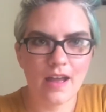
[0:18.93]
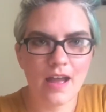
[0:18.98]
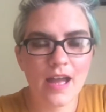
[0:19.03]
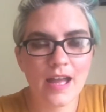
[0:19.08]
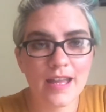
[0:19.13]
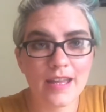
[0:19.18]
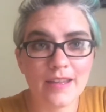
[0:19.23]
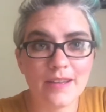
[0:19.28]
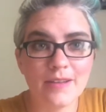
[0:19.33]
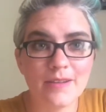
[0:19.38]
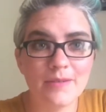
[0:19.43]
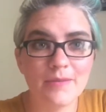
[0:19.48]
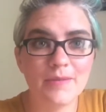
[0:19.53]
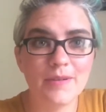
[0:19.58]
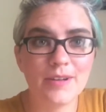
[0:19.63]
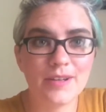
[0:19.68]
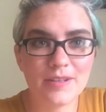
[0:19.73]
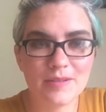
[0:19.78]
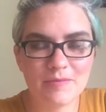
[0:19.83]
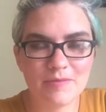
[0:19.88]
Hi,
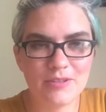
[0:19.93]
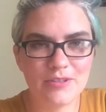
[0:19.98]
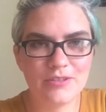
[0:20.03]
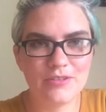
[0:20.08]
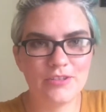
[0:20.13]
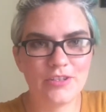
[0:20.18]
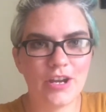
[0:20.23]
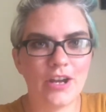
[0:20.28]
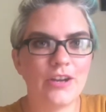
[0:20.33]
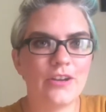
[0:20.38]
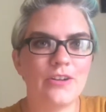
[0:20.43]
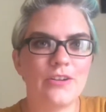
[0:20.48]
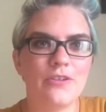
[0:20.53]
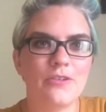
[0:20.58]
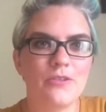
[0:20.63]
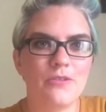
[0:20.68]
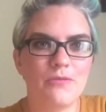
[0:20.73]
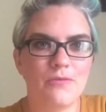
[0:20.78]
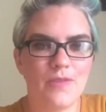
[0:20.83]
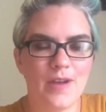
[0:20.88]
welcome to Charter
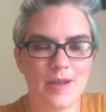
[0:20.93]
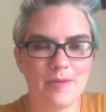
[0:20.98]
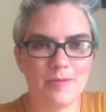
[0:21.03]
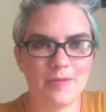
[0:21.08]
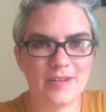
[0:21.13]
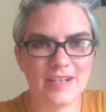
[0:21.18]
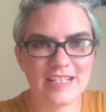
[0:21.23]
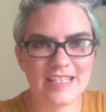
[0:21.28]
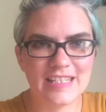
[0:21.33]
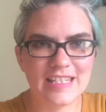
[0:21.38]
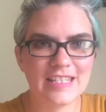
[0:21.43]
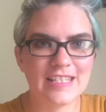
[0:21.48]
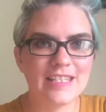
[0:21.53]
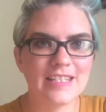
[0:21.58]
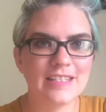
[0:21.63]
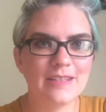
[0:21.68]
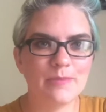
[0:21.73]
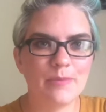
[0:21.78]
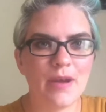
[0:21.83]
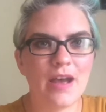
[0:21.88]
Oak Fiberworks. This
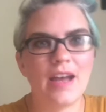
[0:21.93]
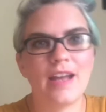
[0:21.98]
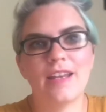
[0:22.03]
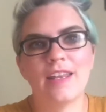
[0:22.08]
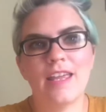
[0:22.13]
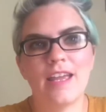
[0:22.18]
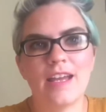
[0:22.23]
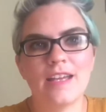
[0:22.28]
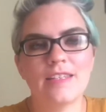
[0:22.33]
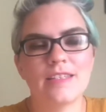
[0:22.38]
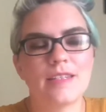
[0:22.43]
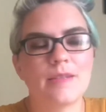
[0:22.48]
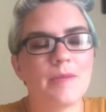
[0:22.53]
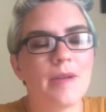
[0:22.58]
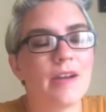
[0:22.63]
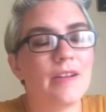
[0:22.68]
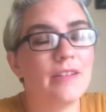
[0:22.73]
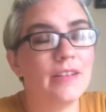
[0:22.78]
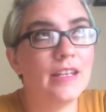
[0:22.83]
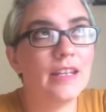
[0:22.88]
is a podcast
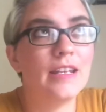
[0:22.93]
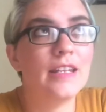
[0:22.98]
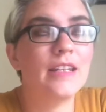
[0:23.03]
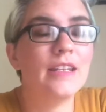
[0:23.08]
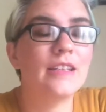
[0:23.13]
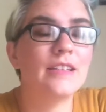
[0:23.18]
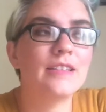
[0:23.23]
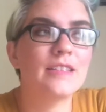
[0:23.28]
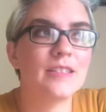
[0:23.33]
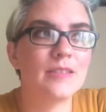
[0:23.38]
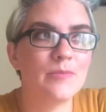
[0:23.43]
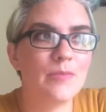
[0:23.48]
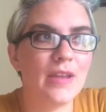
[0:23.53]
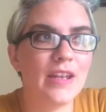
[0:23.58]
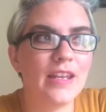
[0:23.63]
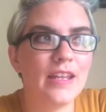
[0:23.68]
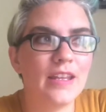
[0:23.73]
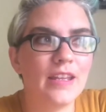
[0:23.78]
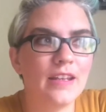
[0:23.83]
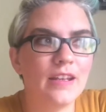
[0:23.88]
about knitting,
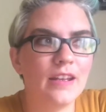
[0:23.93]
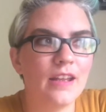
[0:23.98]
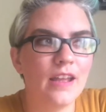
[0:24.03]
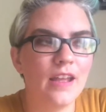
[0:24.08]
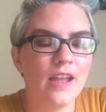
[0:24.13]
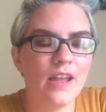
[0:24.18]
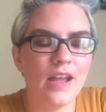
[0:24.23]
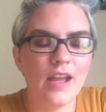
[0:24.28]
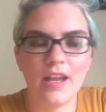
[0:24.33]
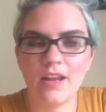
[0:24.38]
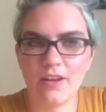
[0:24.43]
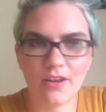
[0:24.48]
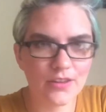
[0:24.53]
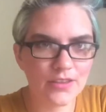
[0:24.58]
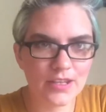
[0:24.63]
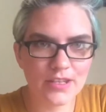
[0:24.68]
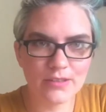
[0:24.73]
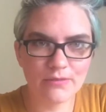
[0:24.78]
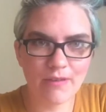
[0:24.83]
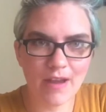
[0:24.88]
spinning, and all
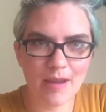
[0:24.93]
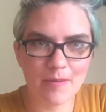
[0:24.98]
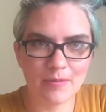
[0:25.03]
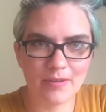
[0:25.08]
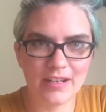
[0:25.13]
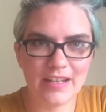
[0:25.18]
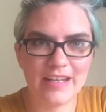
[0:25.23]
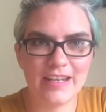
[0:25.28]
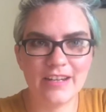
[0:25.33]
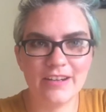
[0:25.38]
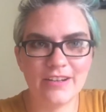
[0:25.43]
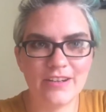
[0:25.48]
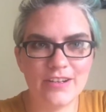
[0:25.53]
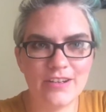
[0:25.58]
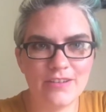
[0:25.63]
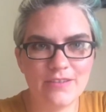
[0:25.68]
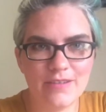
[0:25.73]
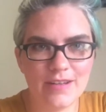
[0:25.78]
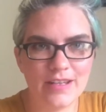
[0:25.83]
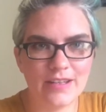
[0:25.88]
things fibery here
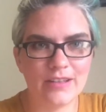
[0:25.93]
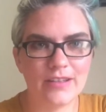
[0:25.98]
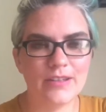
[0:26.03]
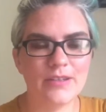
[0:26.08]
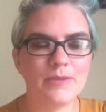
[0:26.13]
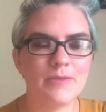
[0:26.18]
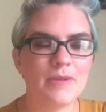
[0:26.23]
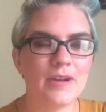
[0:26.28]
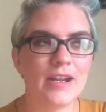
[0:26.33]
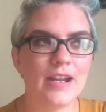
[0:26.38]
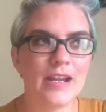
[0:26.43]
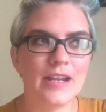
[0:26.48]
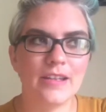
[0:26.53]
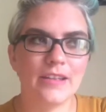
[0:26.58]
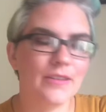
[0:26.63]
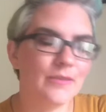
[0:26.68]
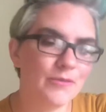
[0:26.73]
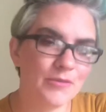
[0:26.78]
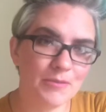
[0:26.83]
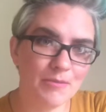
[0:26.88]
in New England where I
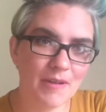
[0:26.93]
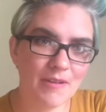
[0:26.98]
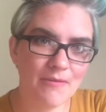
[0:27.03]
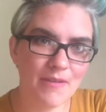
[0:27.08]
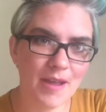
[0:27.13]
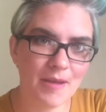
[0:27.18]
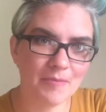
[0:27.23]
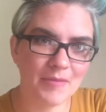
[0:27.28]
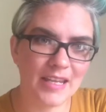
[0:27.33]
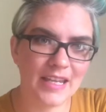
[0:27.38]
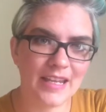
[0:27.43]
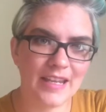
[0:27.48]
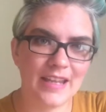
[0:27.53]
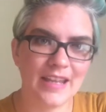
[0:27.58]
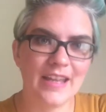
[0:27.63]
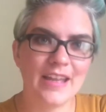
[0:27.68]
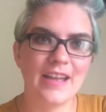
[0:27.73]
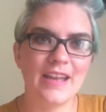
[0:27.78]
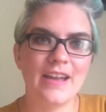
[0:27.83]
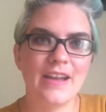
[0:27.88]
live with my family.
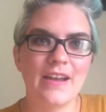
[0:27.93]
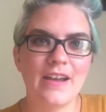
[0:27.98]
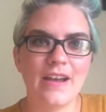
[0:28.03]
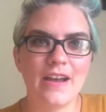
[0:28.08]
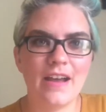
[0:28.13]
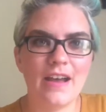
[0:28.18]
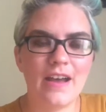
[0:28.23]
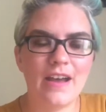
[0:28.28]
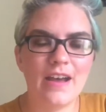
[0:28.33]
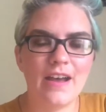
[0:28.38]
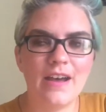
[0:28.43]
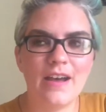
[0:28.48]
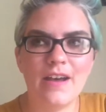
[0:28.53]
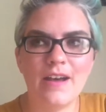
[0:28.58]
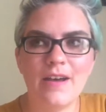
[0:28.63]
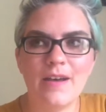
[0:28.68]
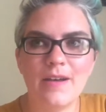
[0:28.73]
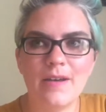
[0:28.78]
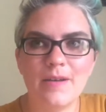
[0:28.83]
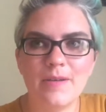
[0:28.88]

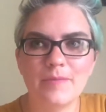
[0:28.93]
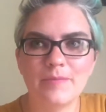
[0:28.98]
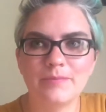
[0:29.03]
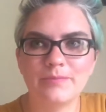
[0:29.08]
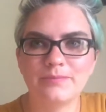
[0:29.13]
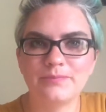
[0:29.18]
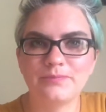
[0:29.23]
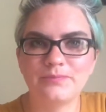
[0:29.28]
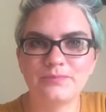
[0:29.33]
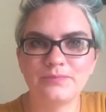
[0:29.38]
We're